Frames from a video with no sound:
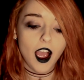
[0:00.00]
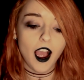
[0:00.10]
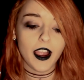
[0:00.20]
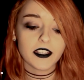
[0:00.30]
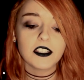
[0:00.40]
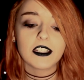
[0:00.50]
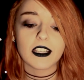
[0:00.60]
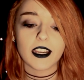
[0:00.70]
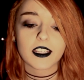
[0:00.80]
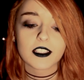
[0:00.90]
I need
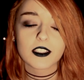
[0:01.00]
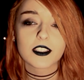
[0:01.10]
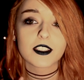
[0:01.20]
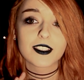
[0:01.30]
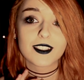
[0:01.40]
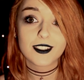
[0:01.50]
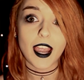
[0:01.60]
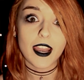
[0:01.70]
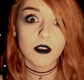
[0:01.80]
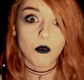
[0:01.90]
like
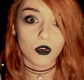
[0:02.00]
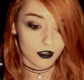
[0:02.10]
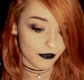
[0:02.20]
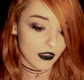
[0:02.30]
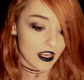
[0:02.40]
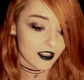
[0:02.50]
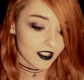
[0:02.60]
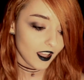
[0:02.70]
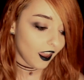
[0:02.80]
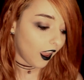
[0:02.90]
10 more of these.
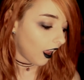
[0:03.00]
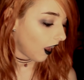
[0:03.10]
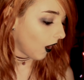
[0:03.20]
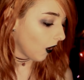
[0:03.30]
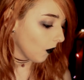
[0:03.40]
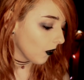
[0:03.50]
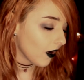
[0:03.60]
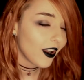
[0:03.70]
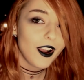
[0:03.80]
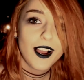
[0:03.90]

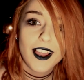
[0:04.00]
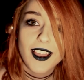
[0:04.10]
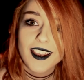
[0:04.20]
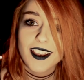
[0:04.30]
What?